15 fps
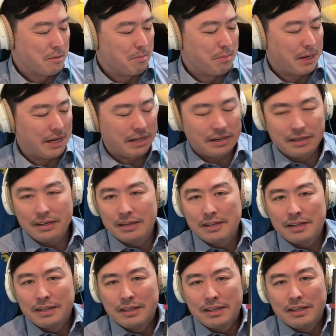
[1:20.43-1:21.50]
But
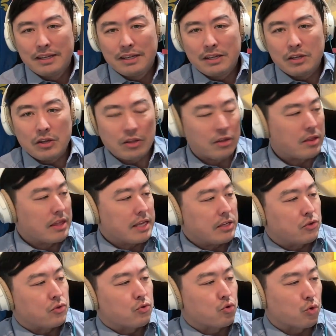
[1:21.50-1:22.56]
these
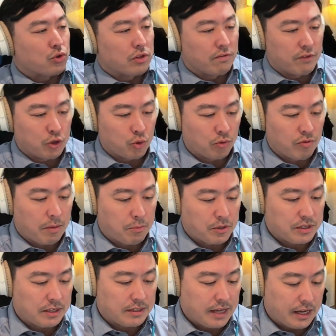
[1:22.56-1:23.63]
sorts of visual
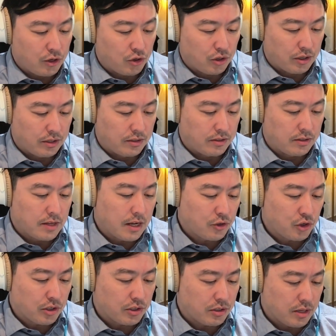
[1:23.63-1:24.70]
representations, not
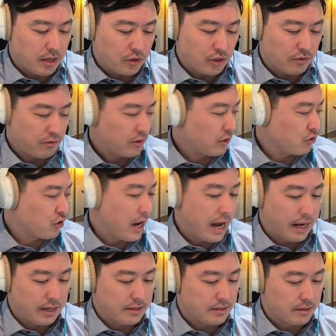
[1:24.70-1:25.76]
just for the
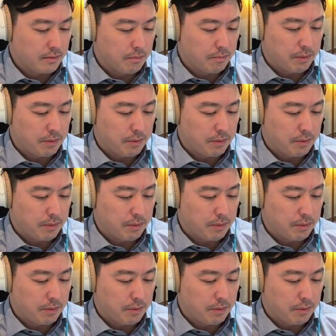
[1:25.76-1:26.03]
tracks,